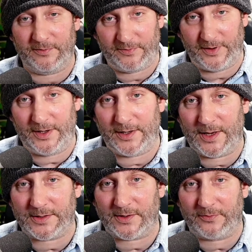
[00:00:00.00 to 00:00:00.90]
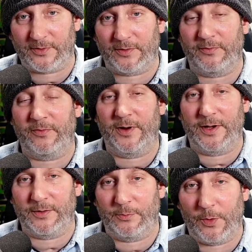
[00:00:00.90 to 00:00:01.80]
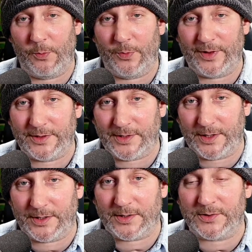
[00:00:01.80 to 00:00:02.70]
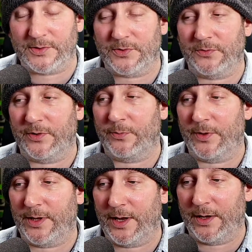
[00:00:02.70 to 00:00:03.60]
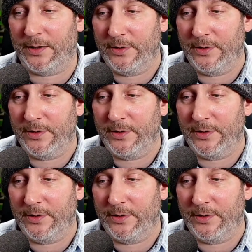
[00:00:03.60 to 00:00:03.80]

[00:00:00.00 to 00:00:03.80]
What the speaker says: feeling their suffering, feeling when they're telling us a story, when they're